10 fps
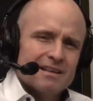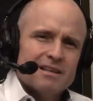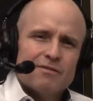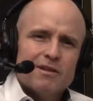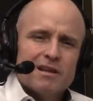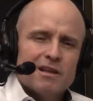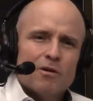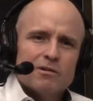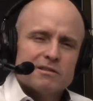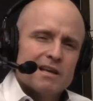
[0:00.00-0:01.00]
if
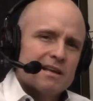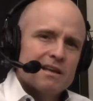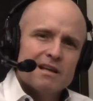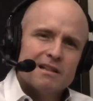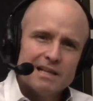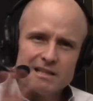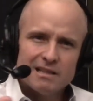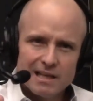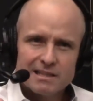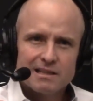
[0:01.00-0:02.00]
it's like
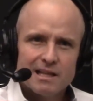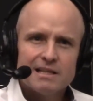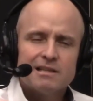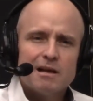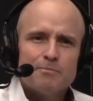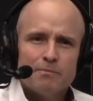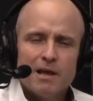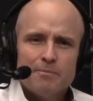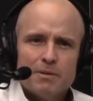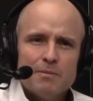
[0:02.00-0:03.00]

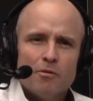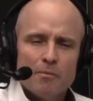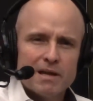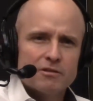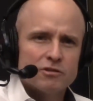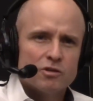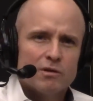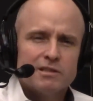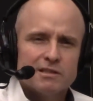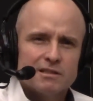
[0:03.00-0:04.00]
let people make their
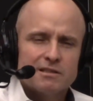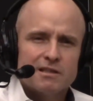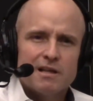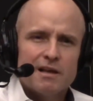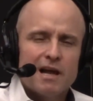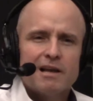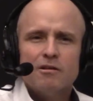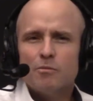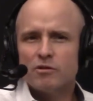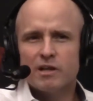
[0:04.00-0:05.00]
choices. I
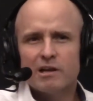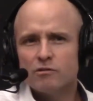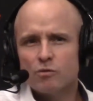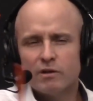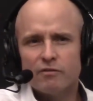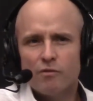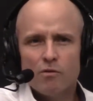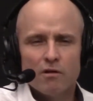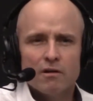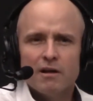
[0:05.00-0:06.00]
hear about Title
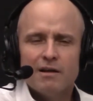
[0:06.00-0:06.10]
24